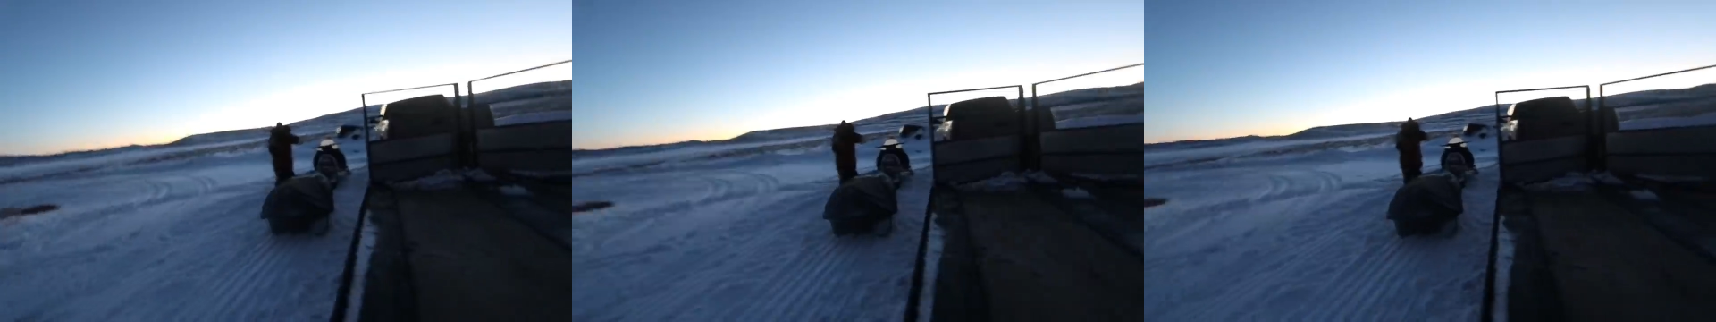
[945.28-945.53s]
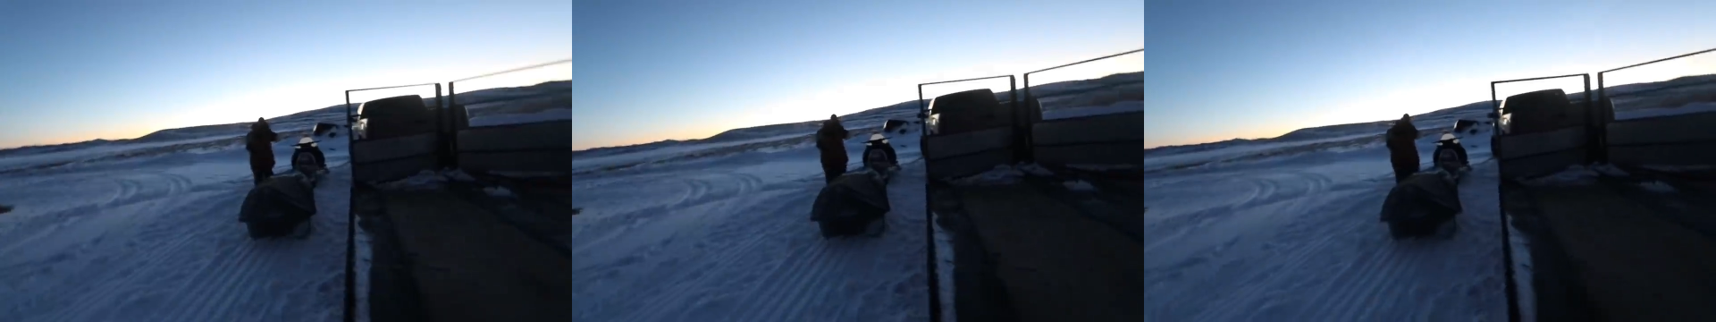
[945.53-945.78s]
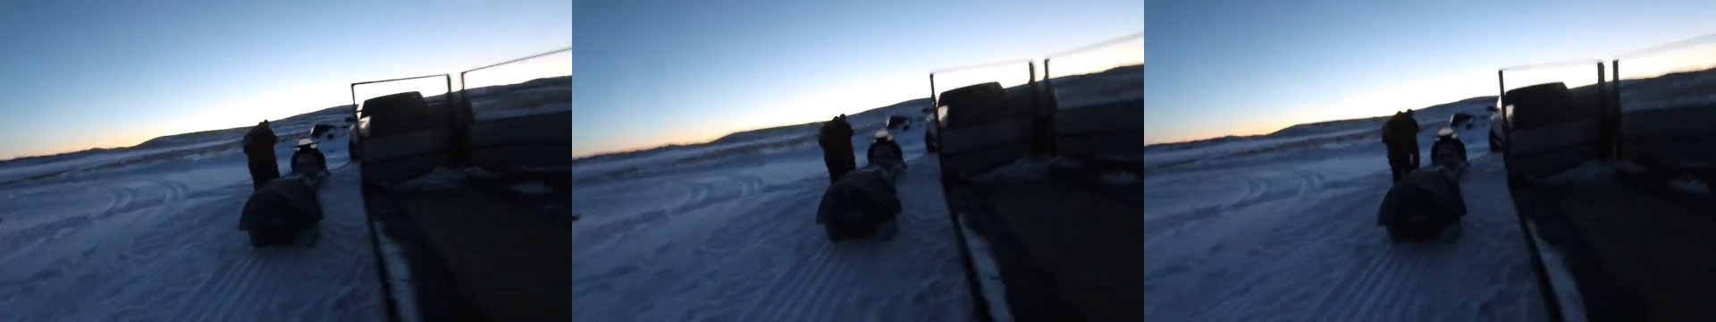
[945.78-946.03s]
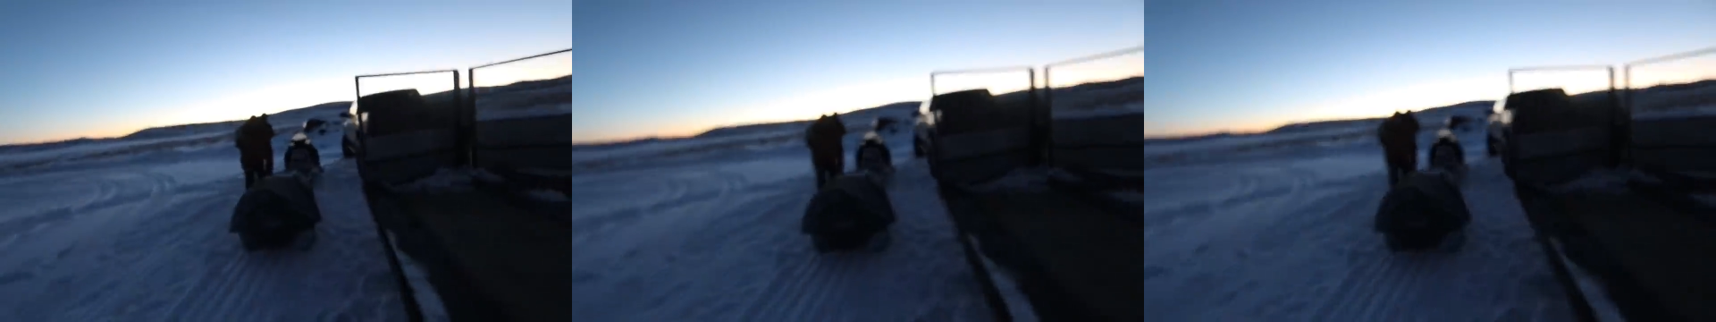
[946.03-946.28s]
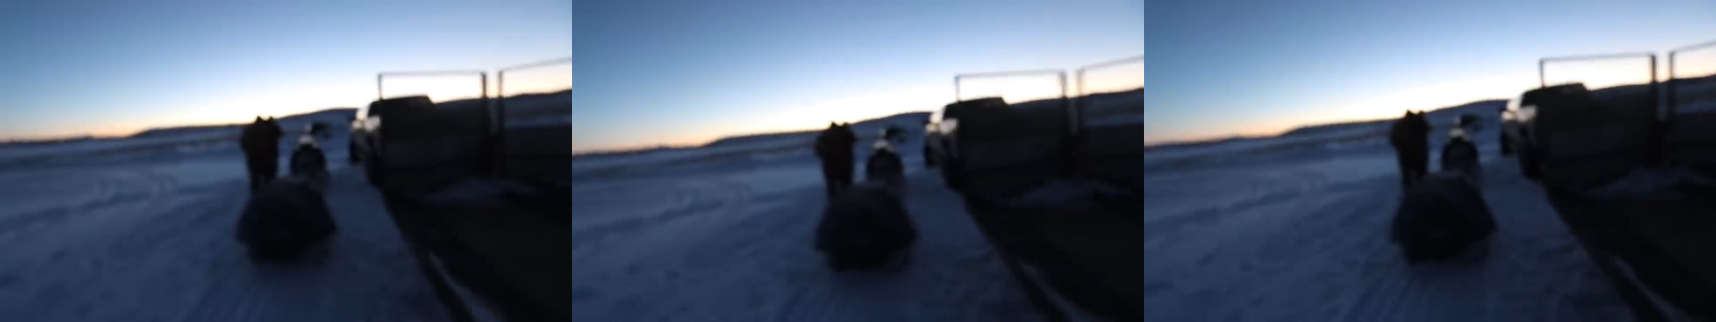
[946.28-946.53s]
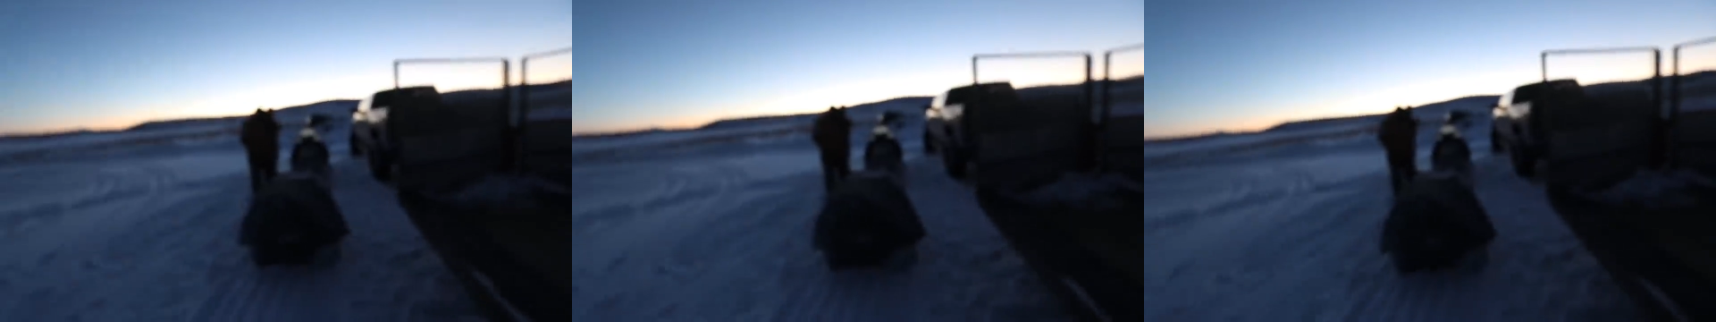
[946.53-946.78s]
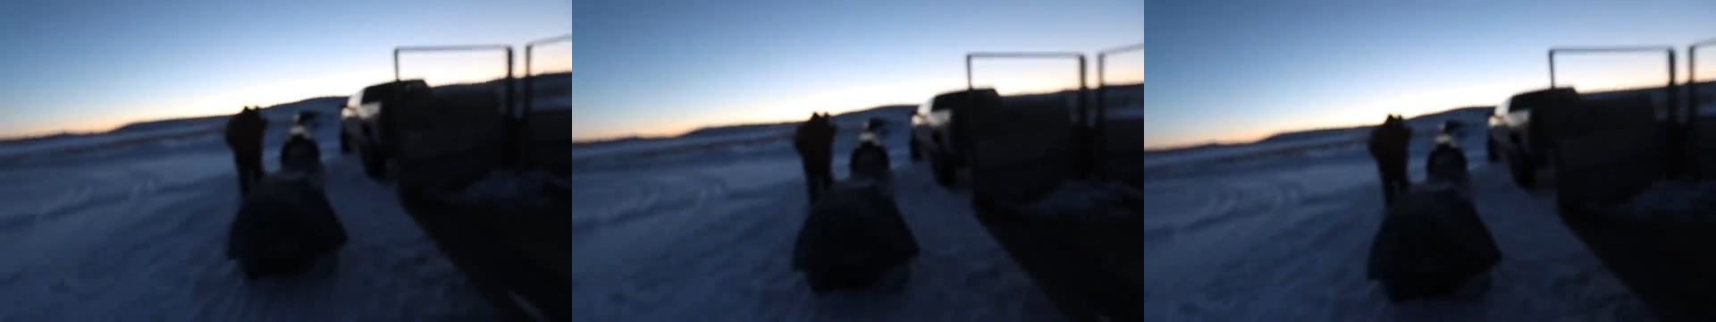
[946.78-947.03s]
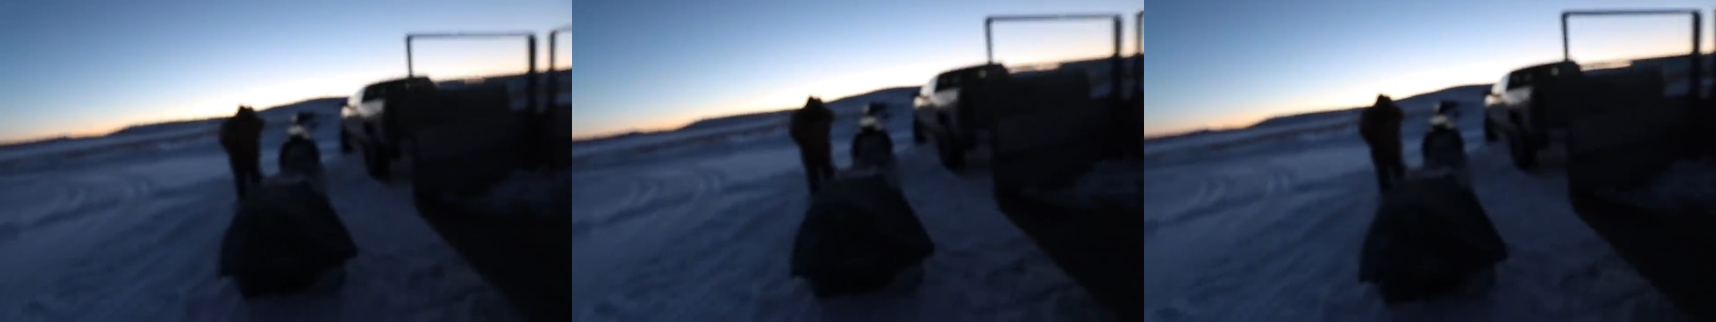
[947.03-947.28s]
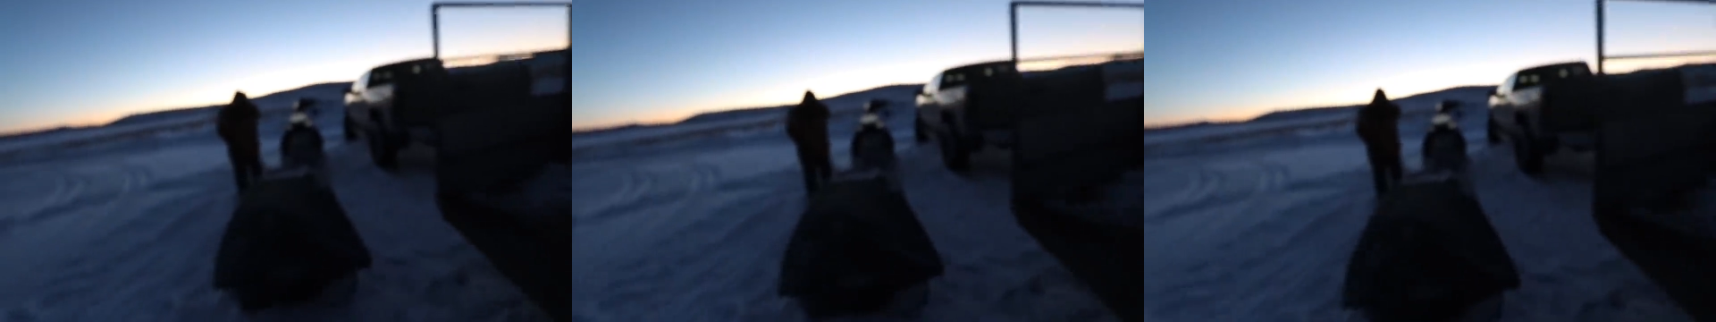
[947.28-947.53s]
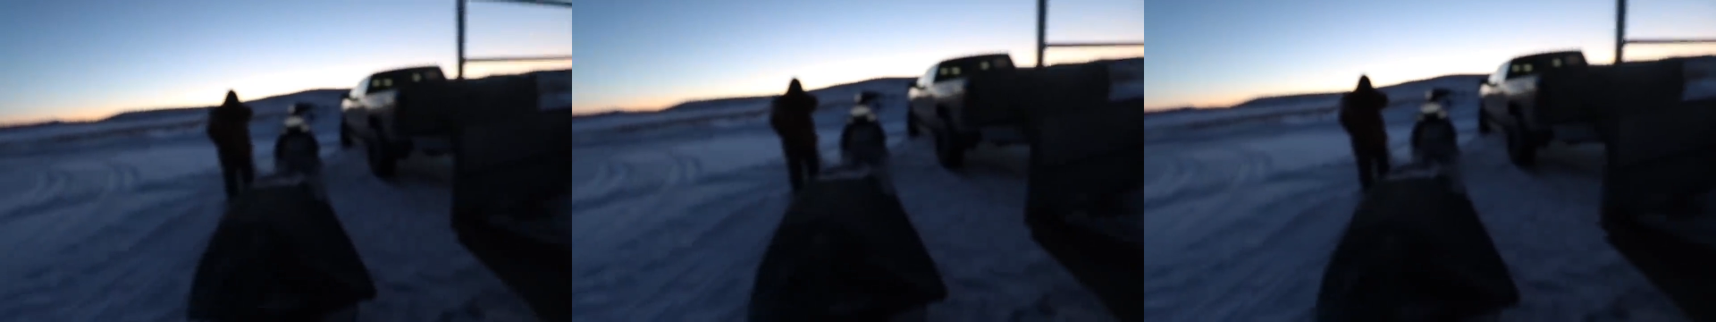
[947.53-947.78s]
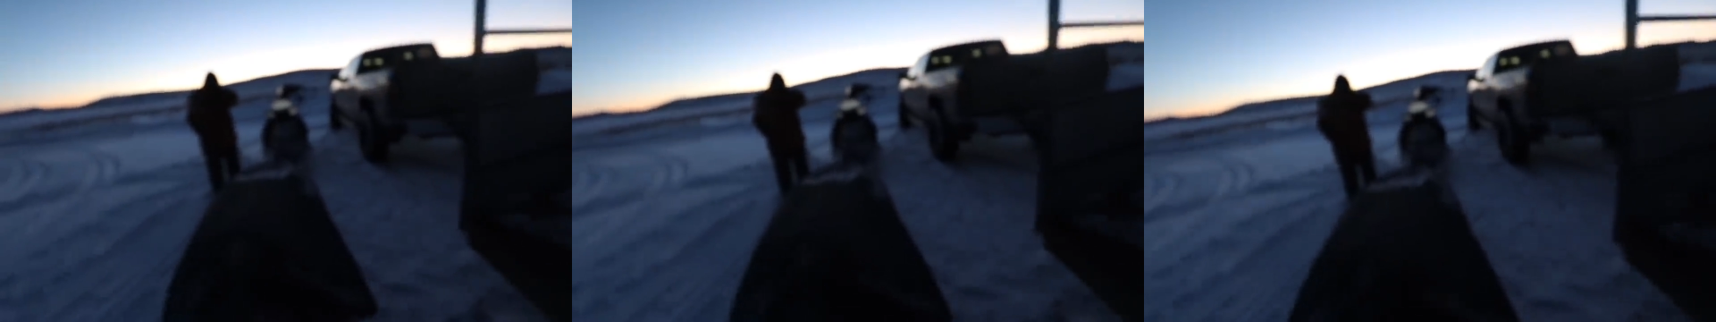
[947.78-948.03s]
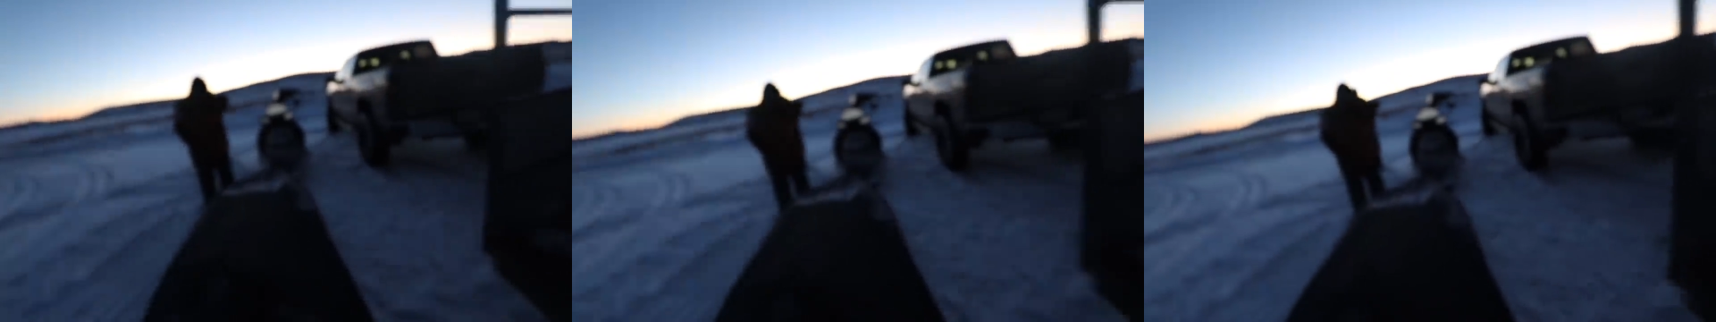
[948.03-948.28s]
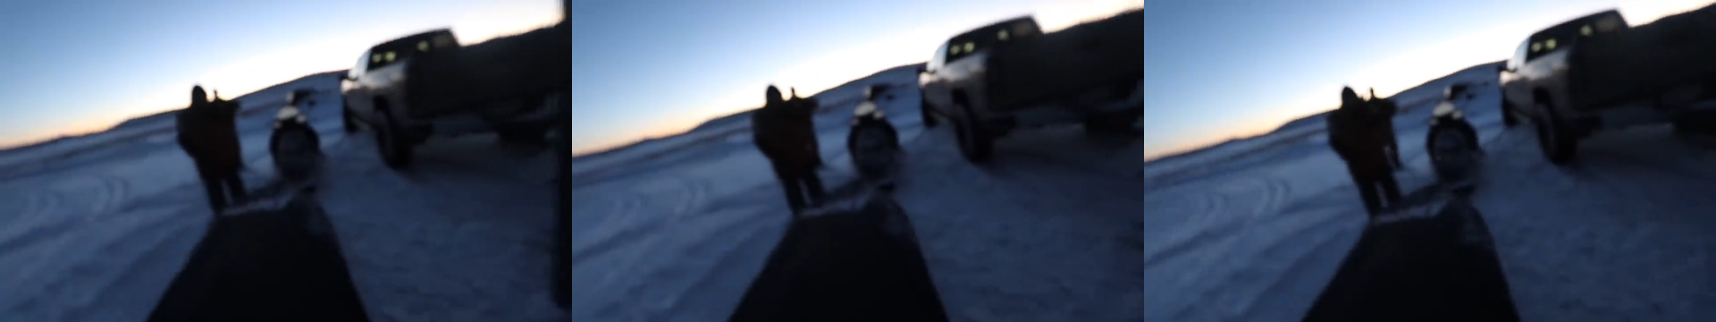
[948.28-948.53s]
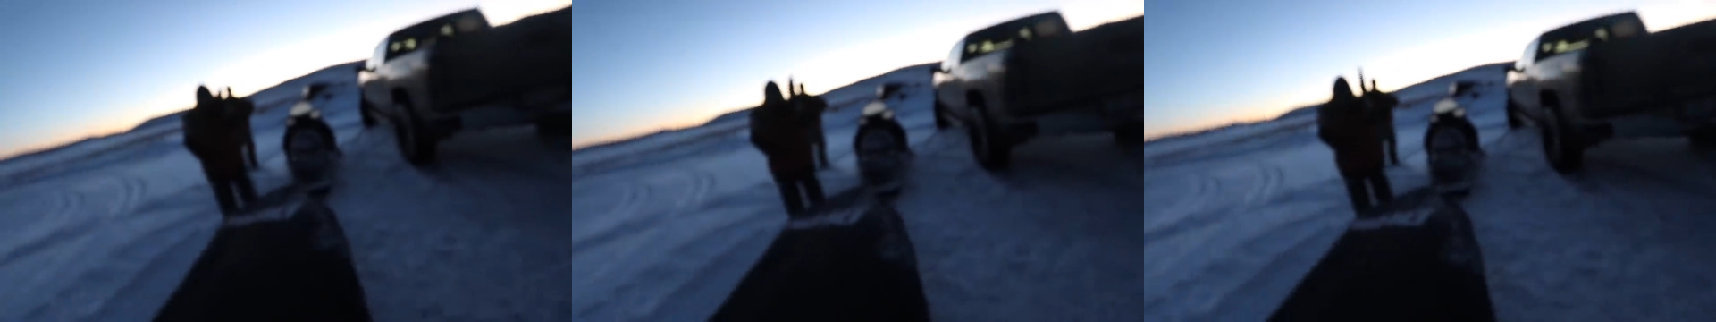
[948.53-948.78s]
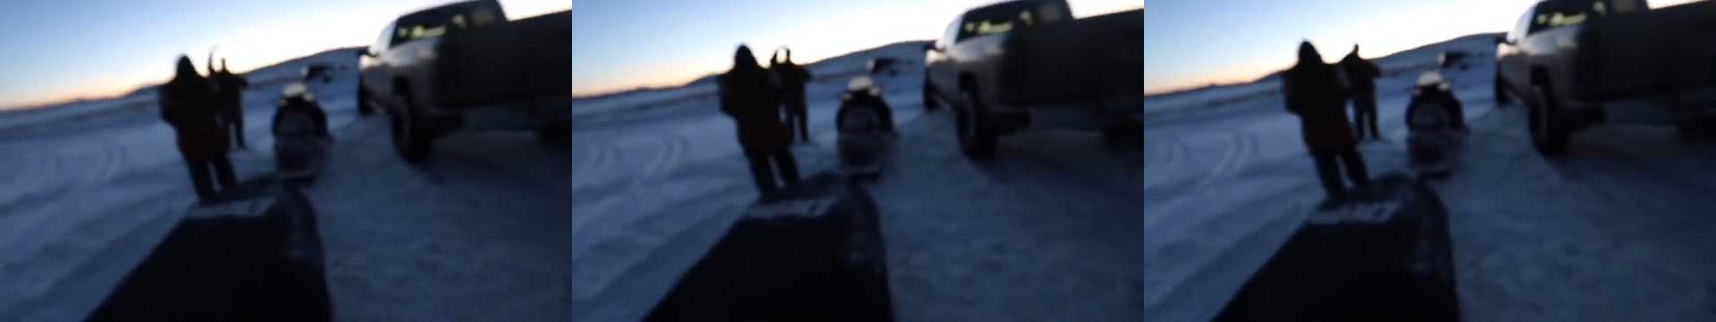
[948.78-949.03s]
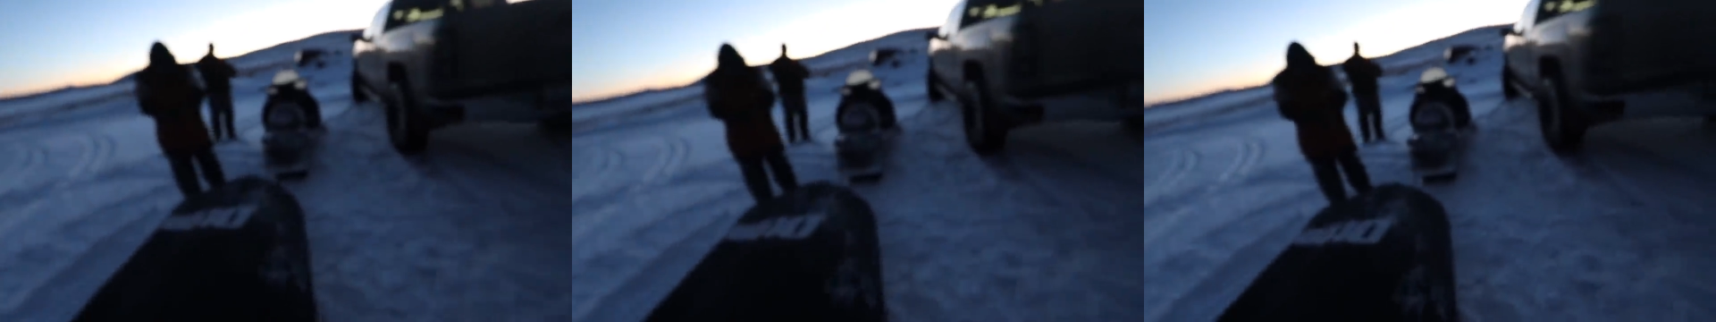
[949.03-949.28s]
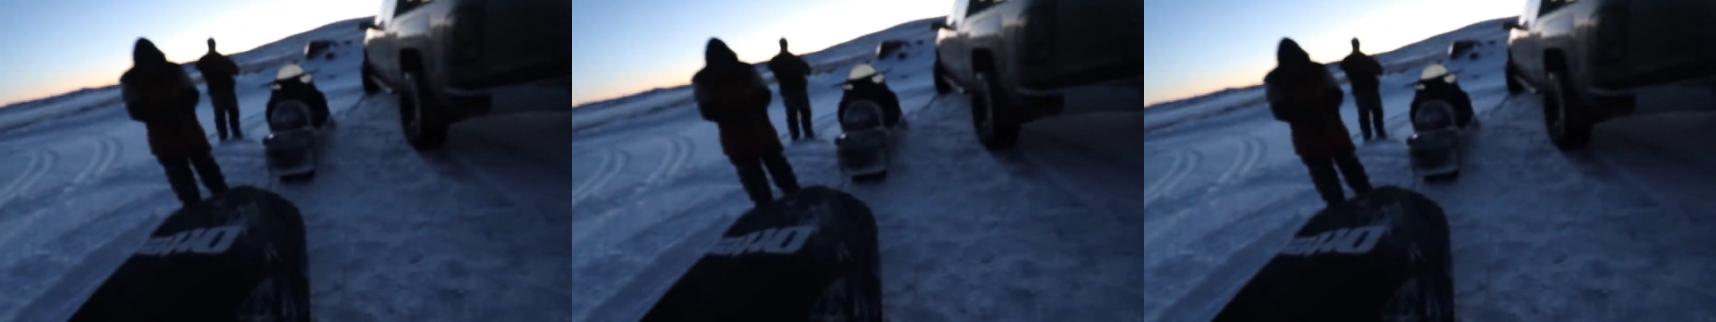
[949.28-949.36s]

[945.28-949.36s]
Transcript: No face is visible, so there are no lips to read.